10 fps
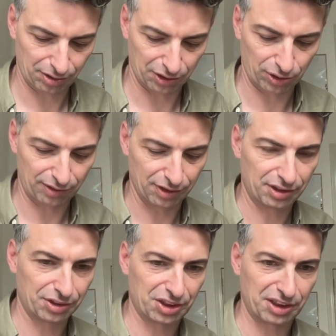So I have a
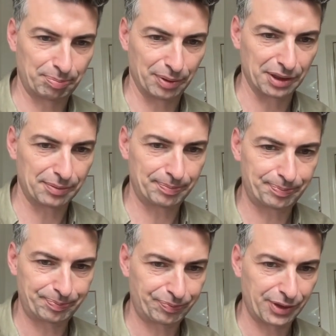little snippet.
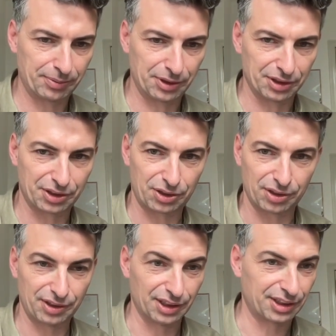Let me just
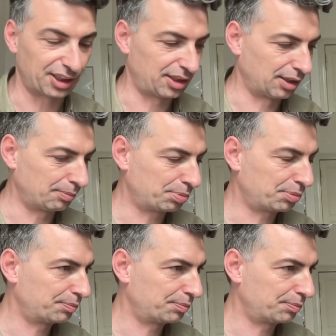turn this up.